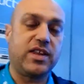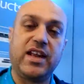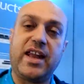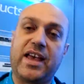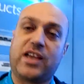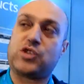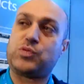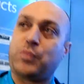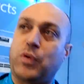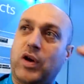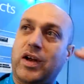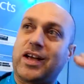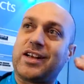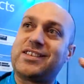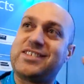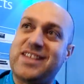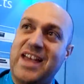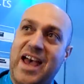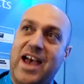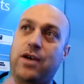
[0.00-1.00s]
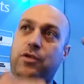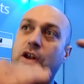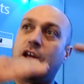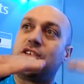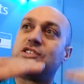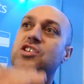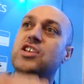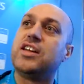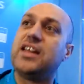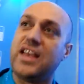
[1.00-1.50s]
The next product down
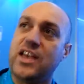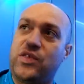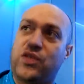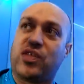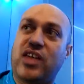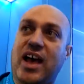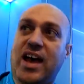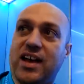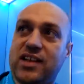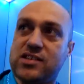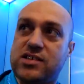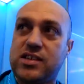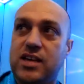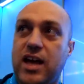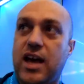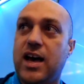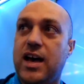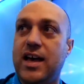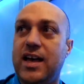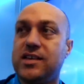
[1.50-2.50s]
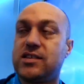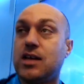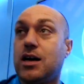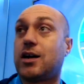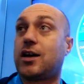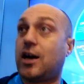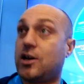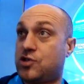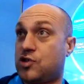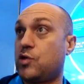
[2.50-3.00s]
underneath that is
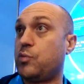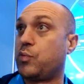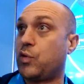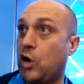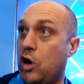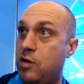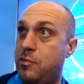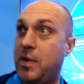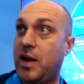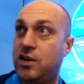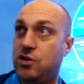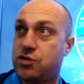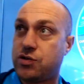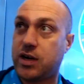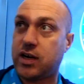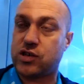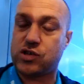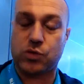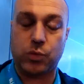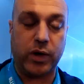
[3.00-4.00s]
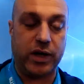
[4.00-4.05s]
our Custom Pro Matrix,